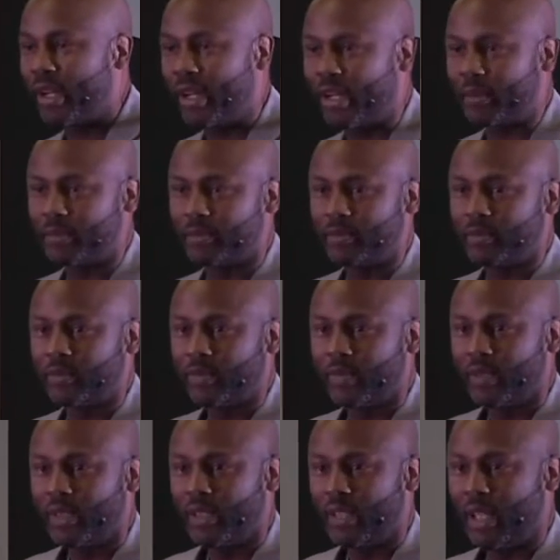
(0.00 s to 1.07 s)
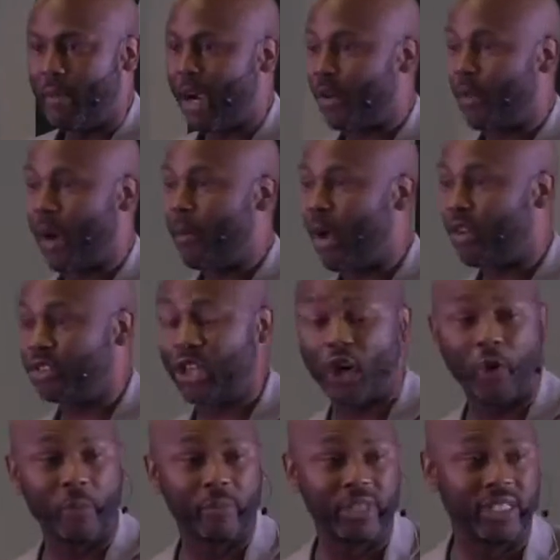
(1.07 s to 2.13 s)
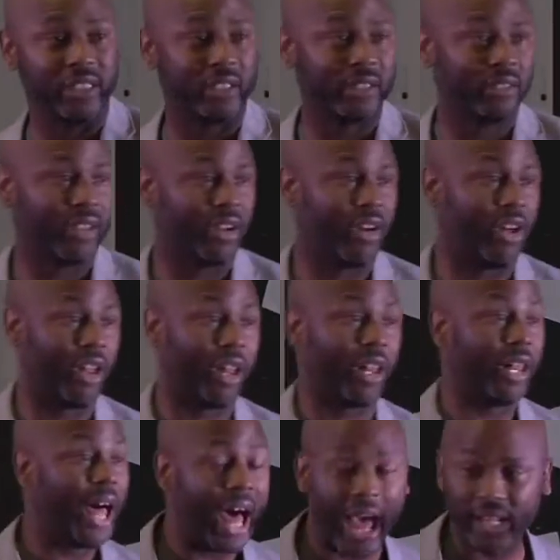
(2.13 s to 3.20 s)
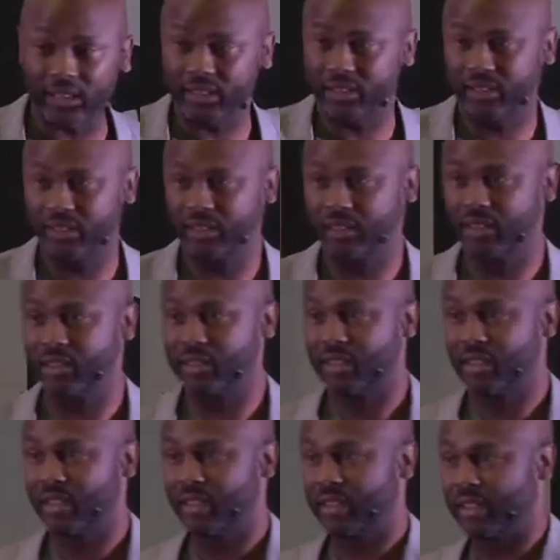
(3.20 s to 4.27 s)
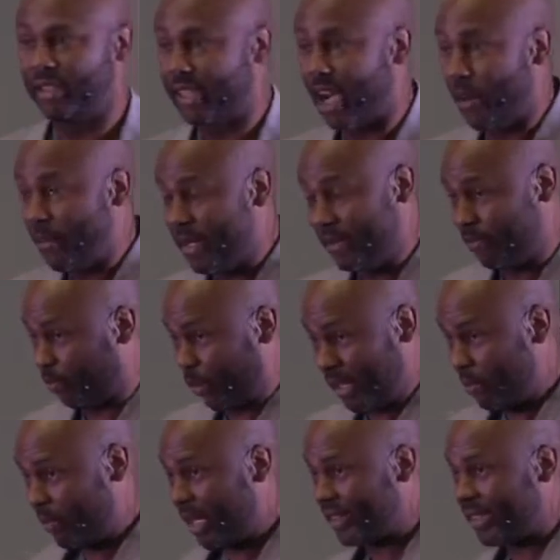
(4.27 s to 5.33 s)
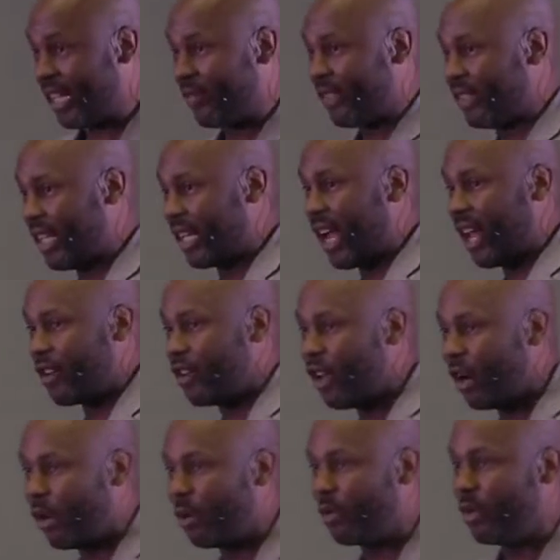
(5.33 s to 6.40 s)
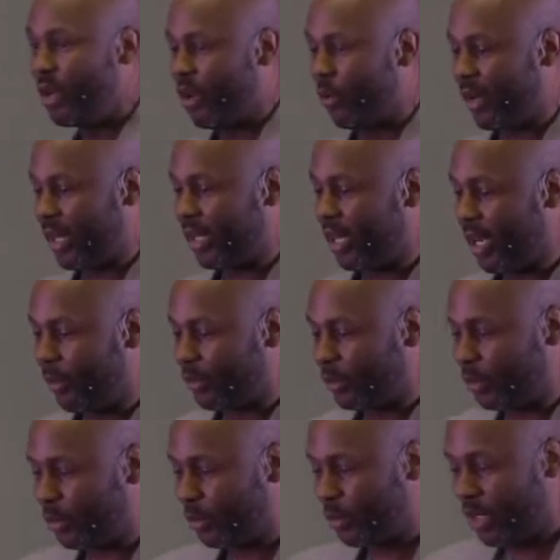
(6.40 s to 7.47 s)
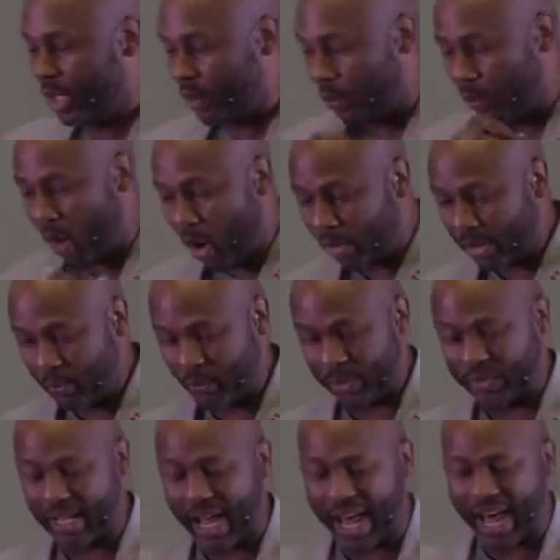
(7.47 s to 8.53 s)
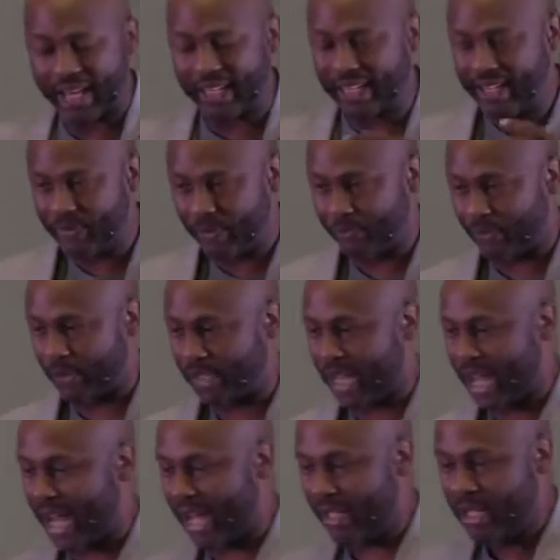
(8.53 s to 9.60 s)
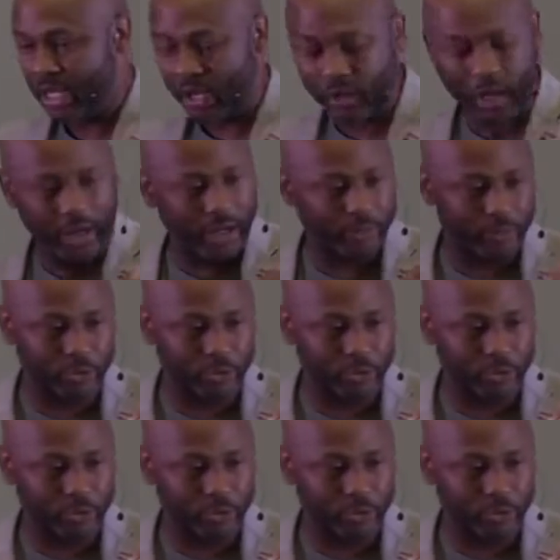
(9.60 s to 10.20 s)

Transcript: up. And my grandma taught me a lot. She taught me pretty much everything I know when it comes to walking with God, living for God, uh,